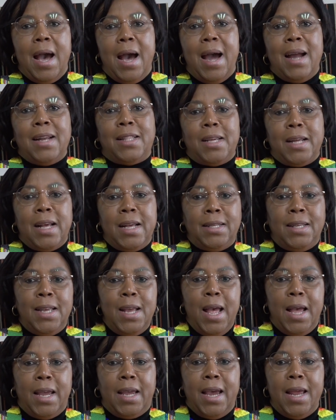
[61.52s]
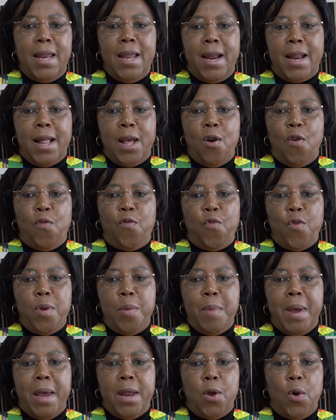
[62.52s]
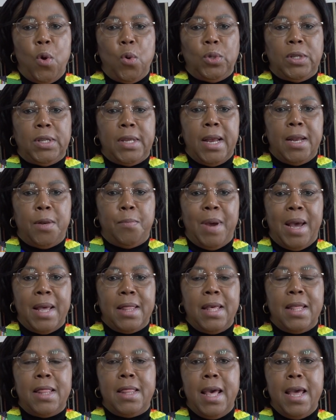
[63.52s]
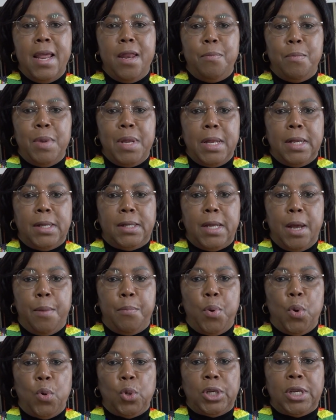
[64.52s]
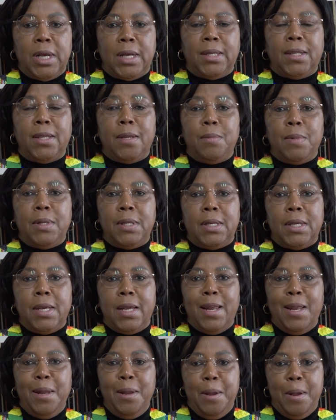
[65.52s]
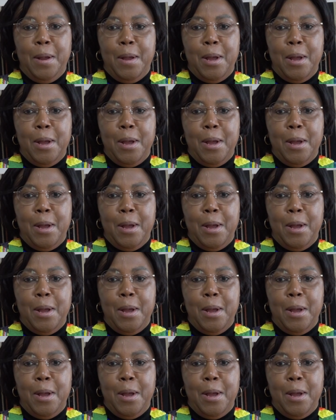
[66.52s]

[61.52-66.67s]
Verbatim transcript: Addressing a gathering of women hosted by the then Minister Portia Simpson,